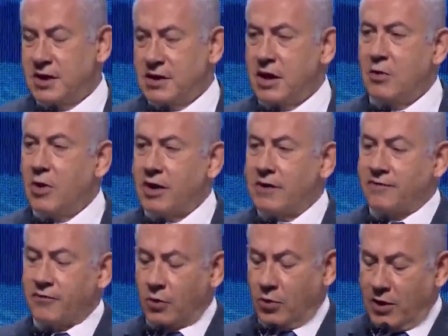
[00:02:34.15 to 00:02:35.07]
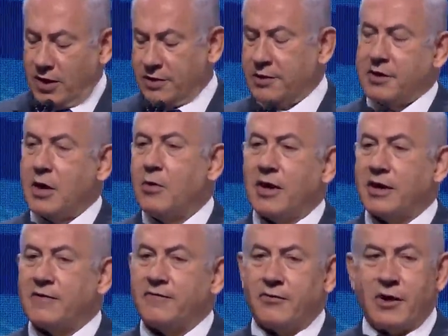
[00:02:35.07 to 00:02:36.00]
They want it for water, they want
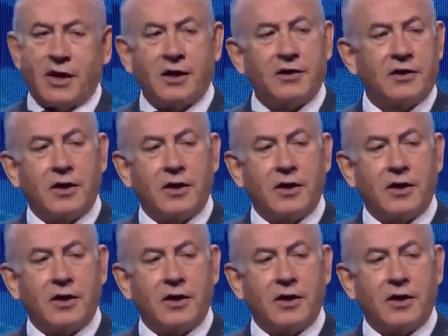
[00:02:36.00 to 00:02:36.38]
it for health,